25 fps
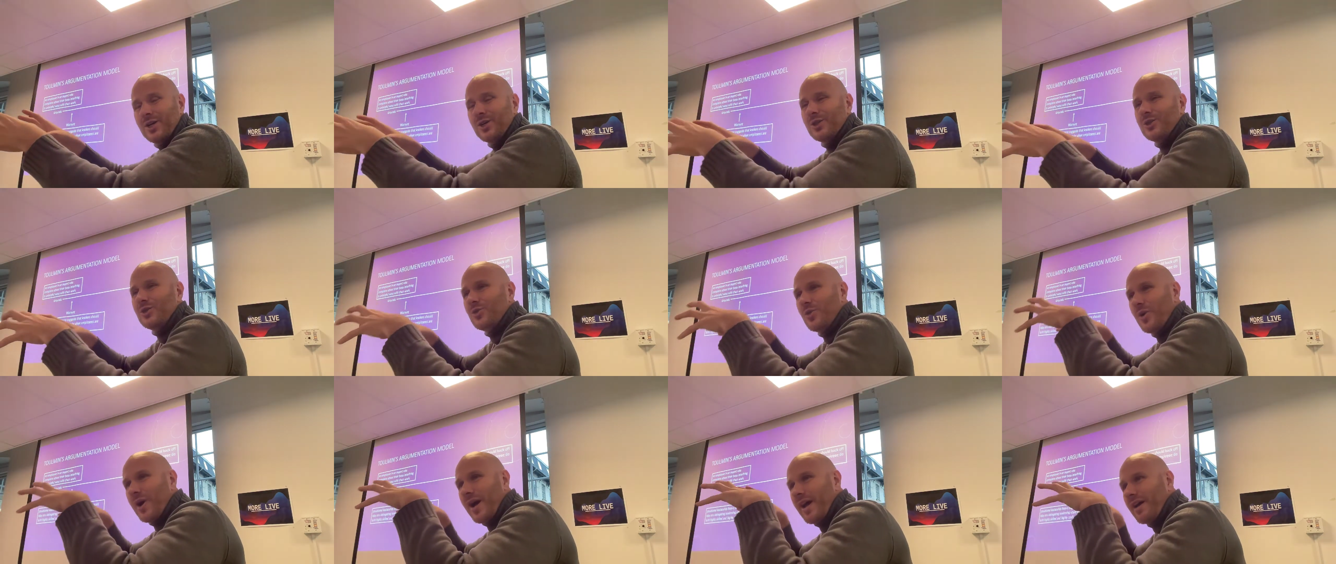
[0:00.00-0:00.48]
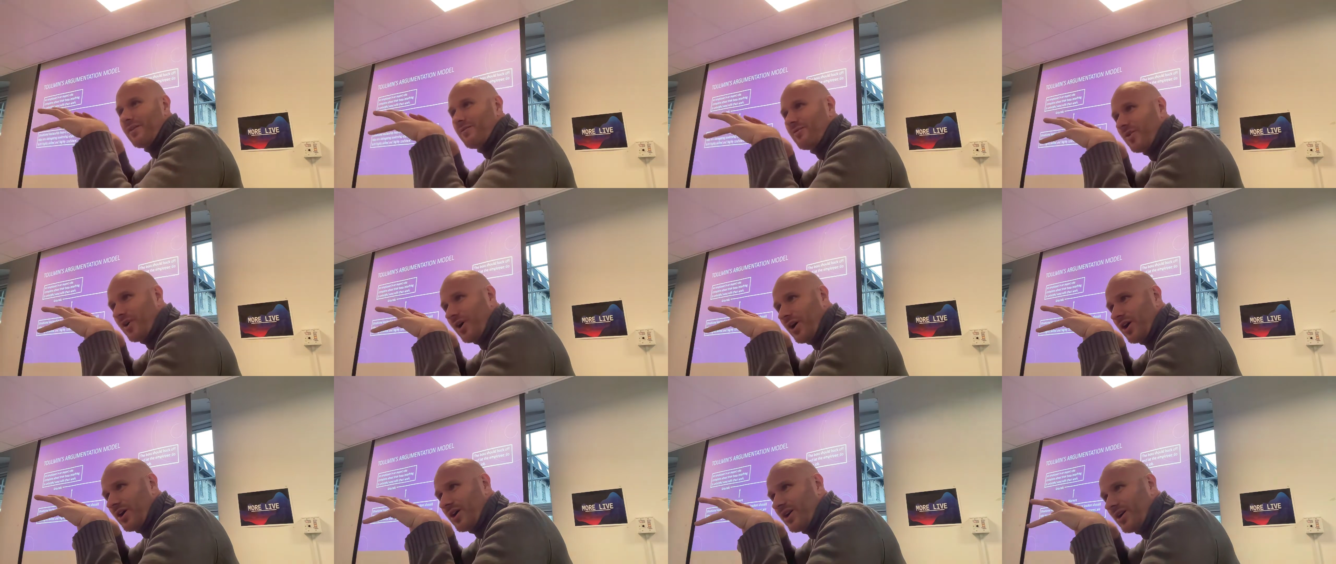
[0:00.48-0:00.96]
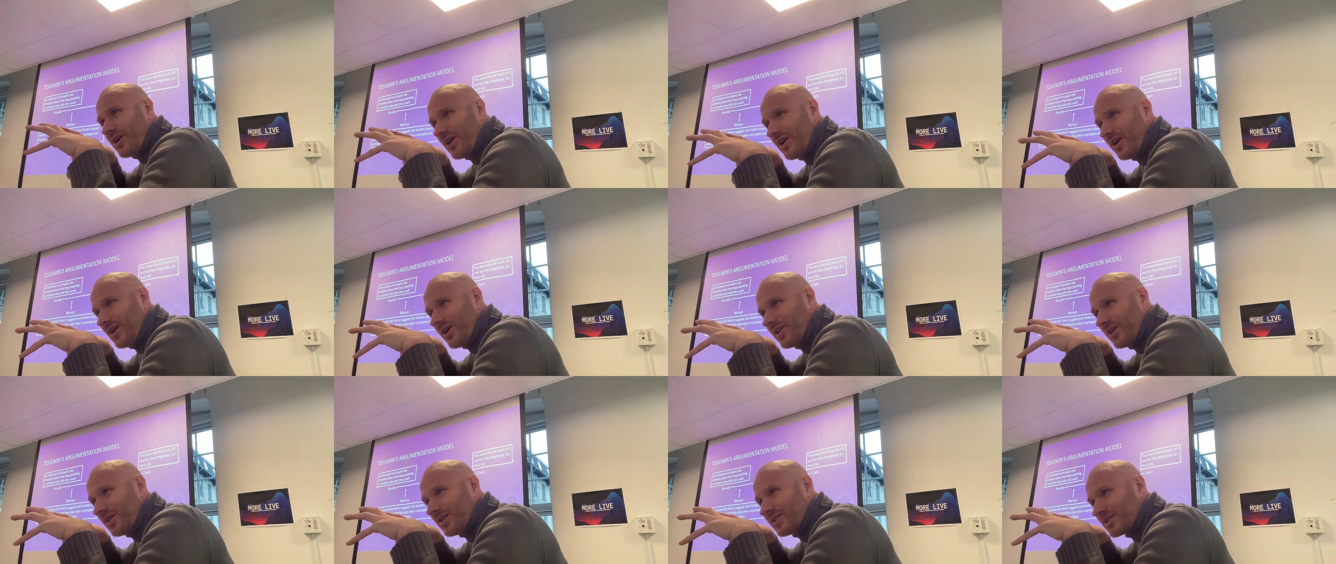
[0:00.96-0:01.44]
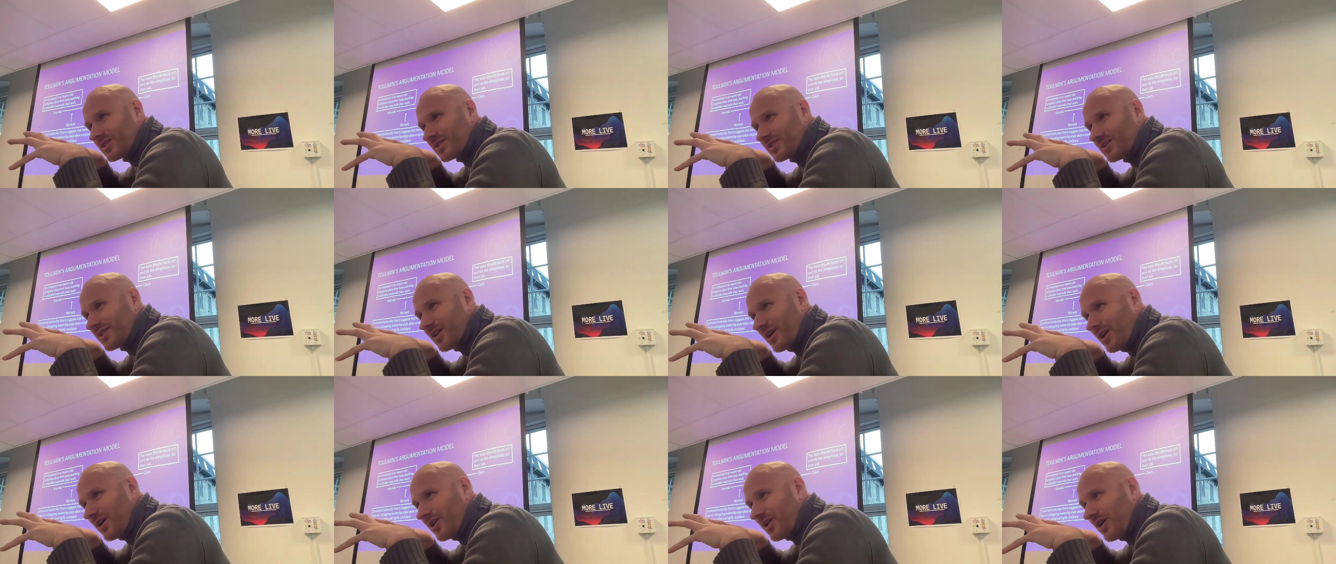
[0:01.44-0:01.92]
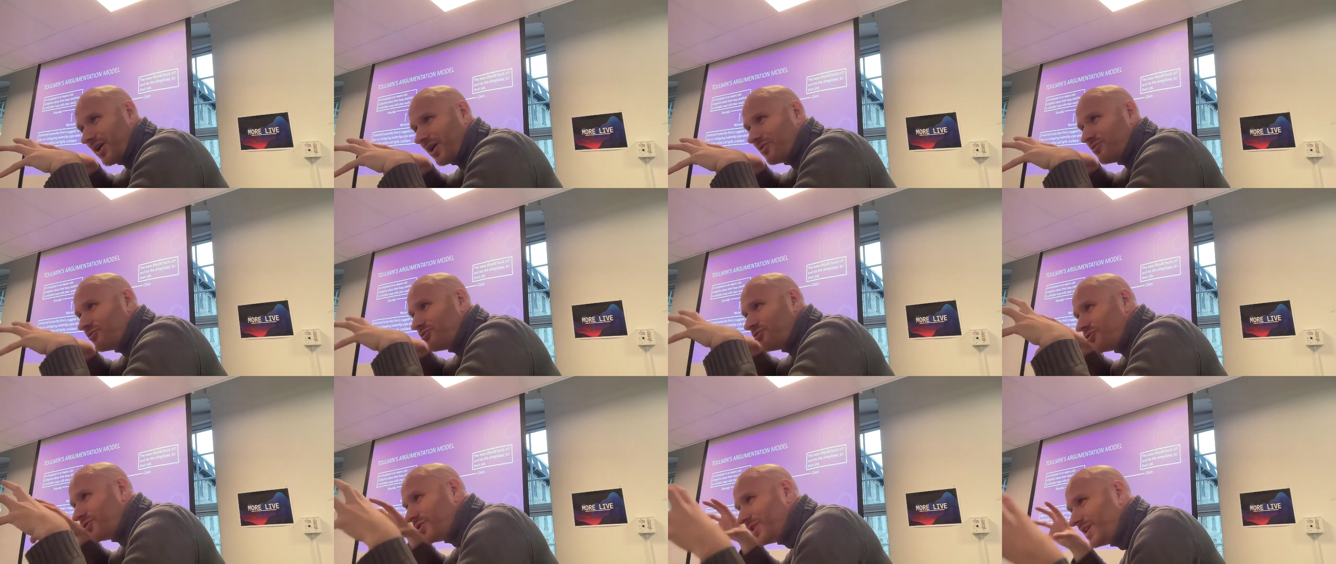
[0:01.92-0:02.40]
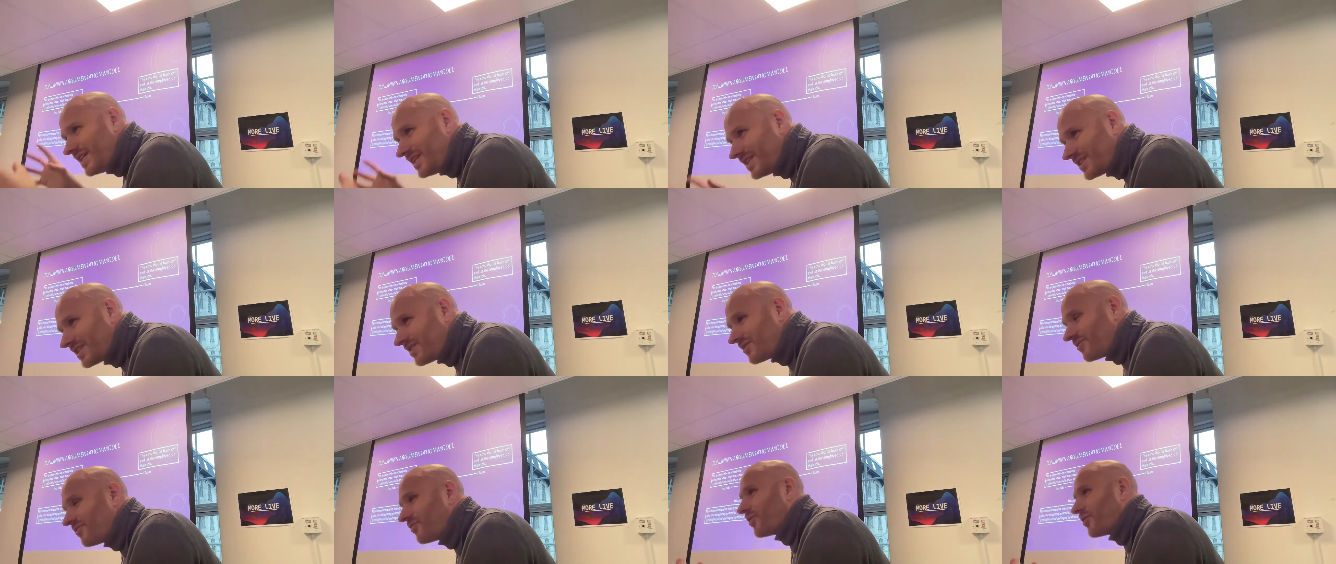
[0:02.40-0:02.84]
you have a reason